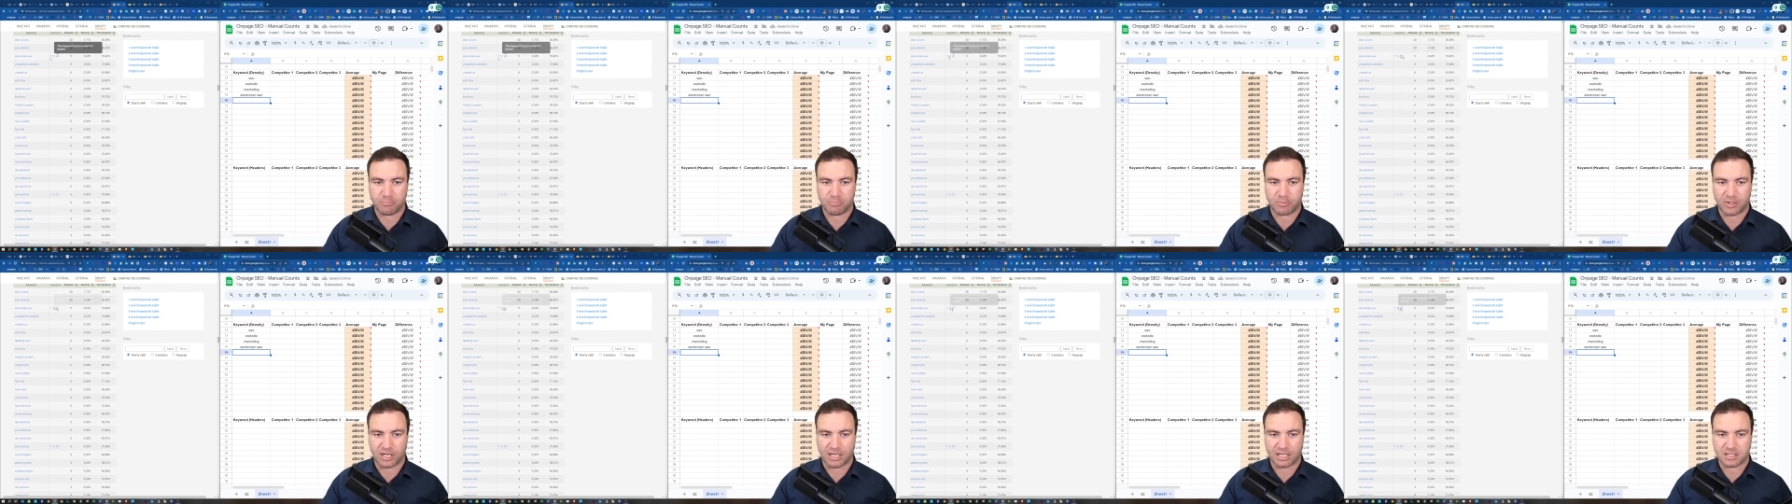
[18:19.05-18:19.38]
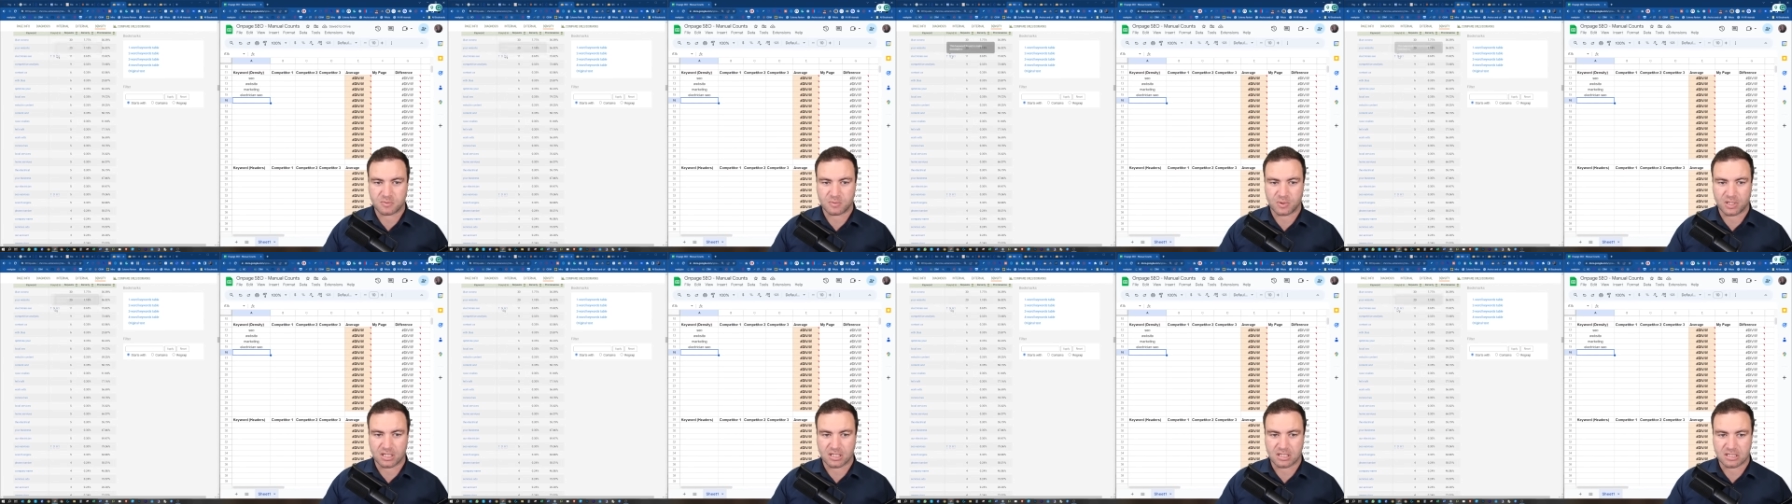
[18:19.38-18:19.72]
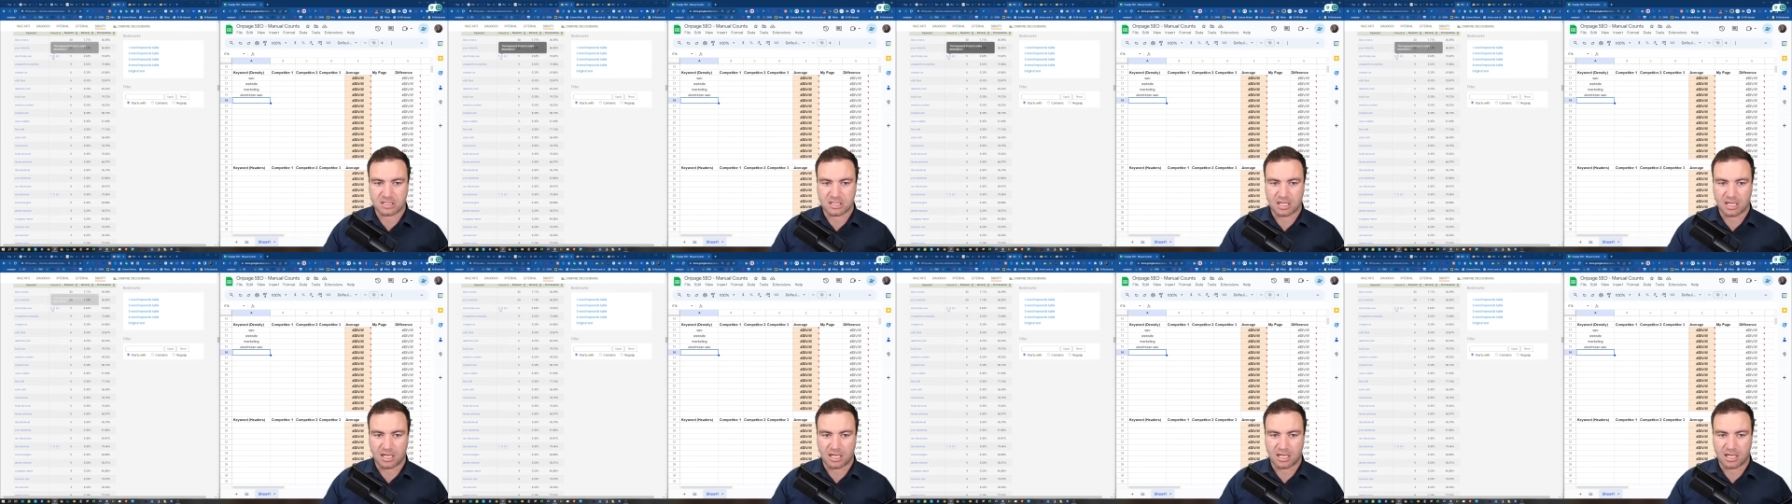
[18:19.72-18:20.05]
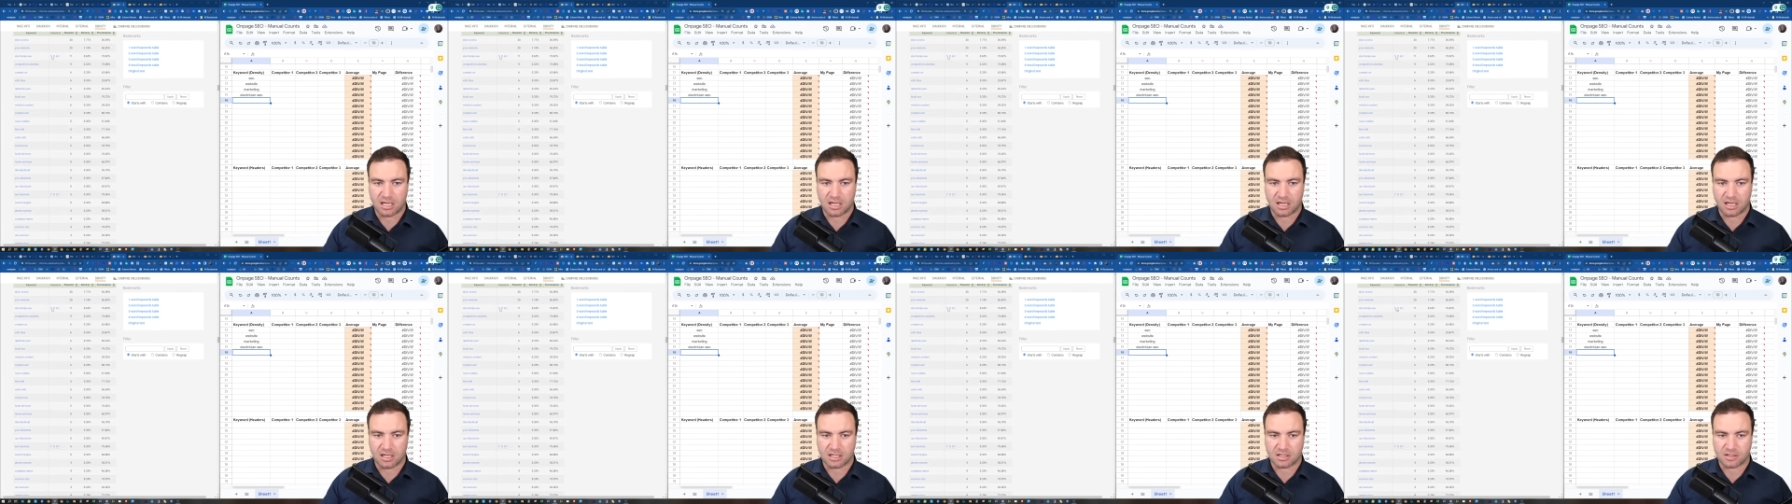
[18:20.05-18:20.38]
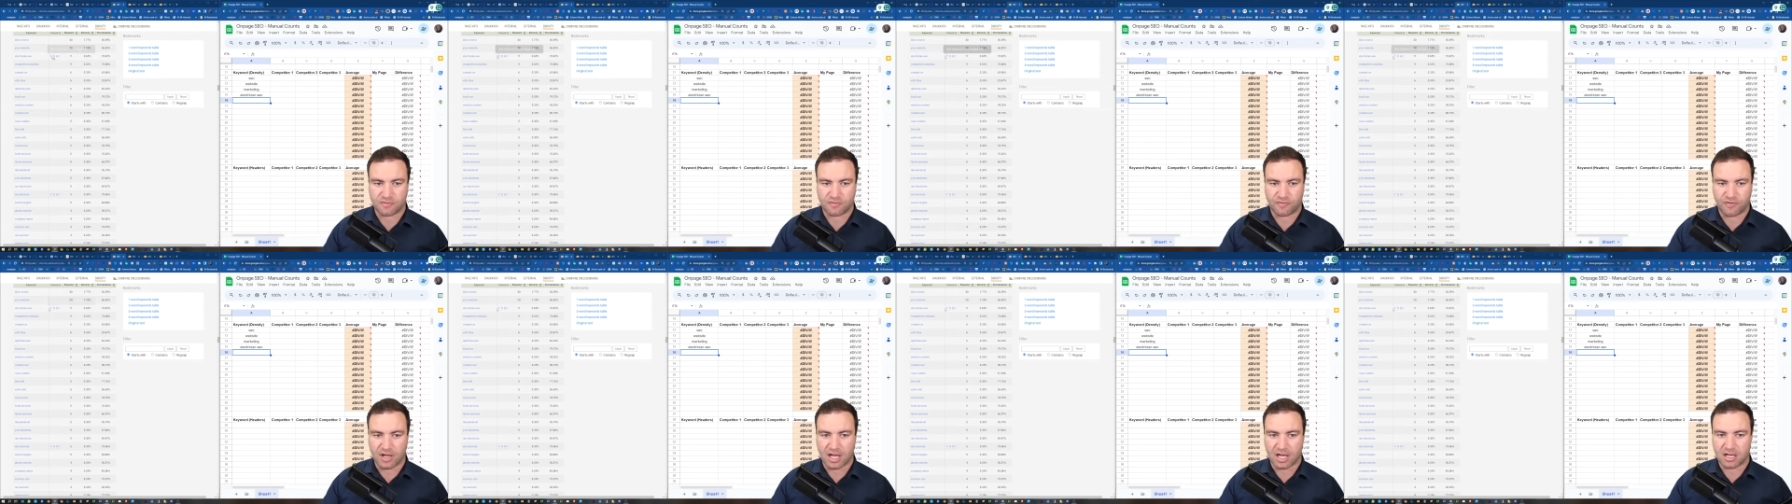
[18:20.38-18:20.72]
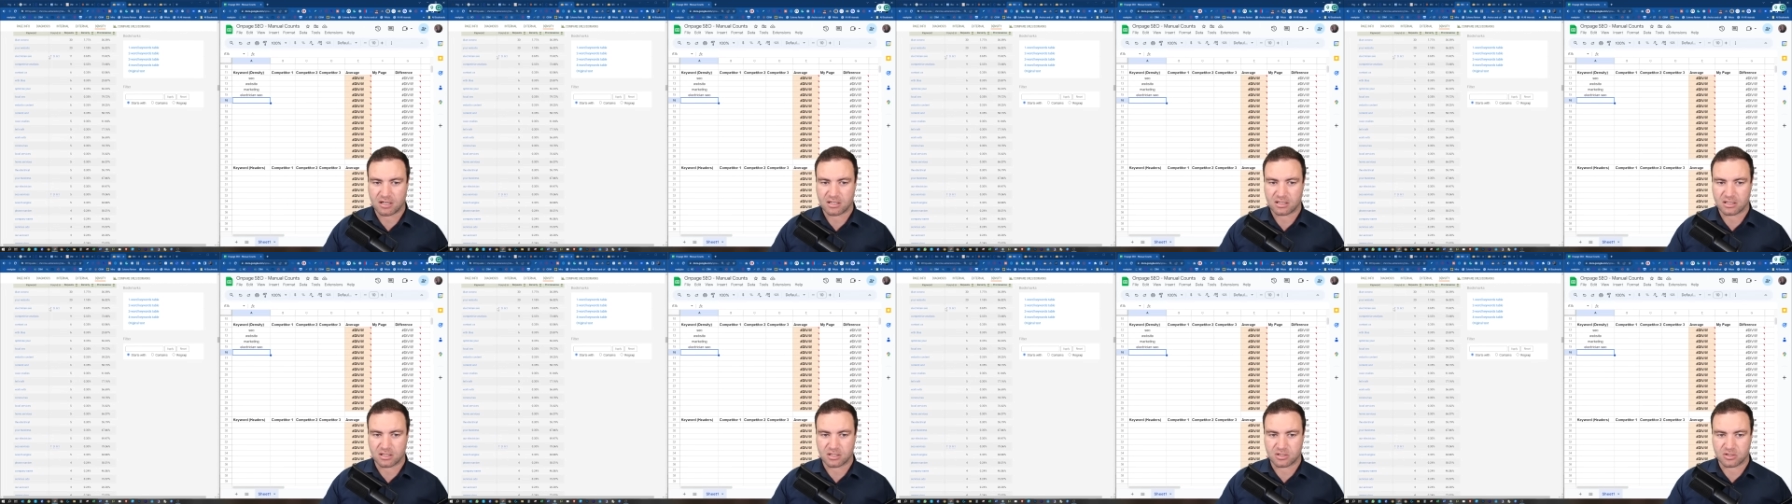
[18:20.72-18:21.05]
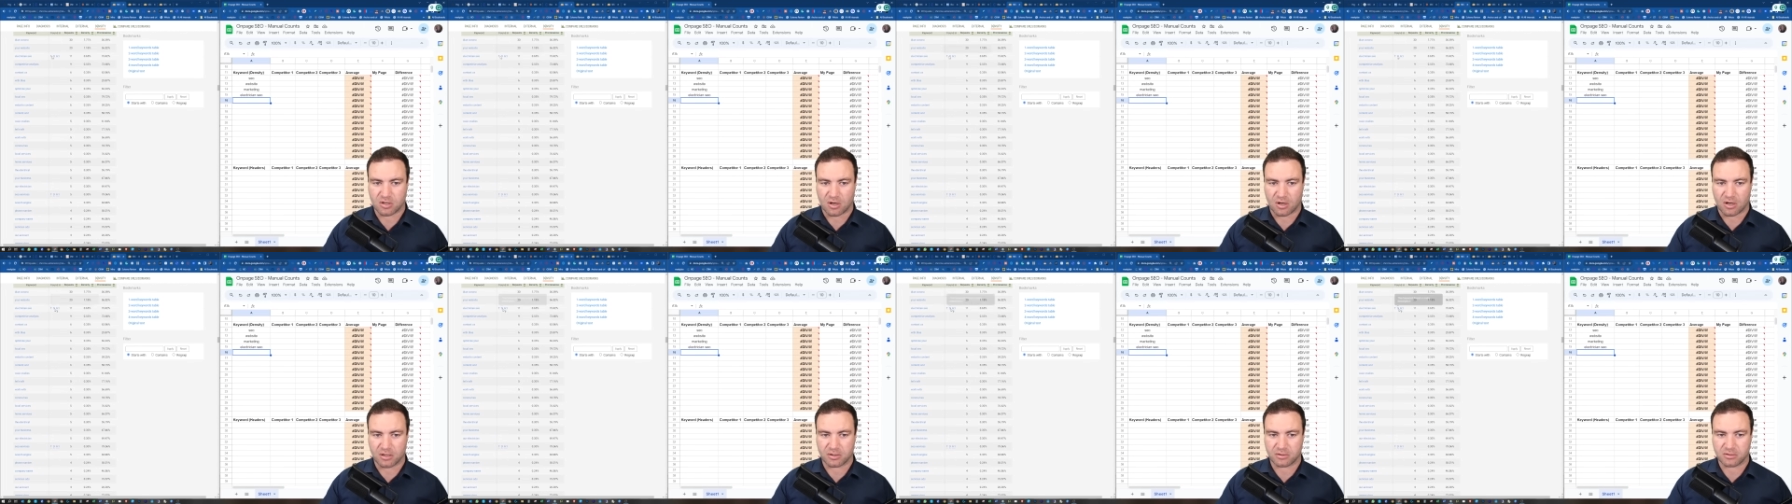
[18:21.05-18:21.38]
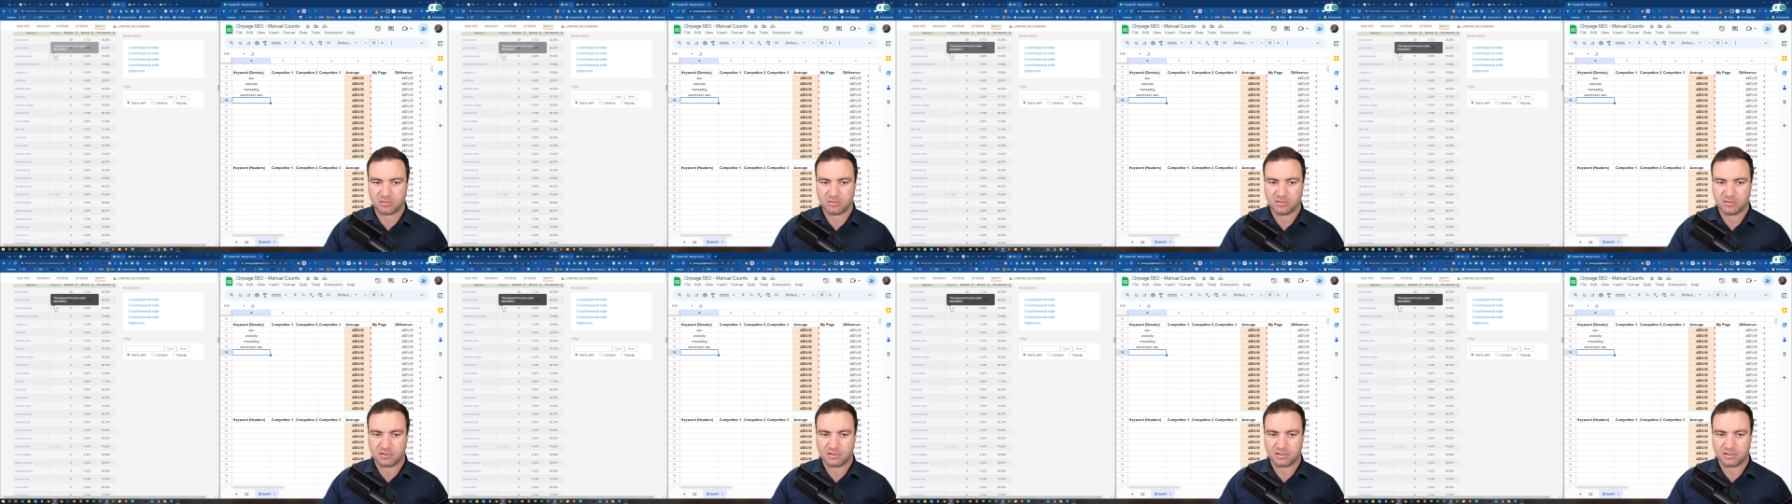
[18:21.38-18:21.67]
but as we can see here, it's found in the title,